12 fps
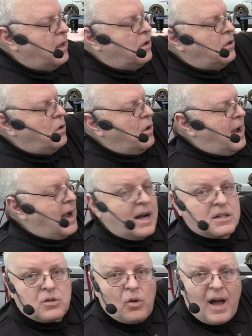Your
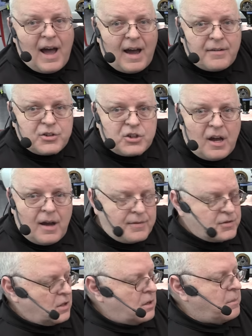axle half
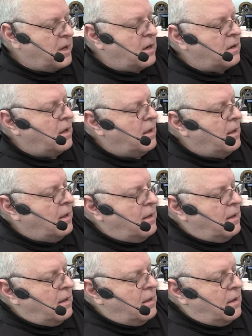shafts come in.
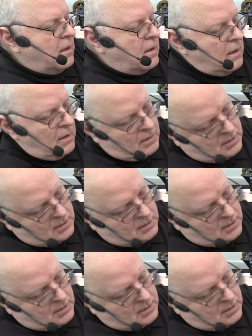Uh,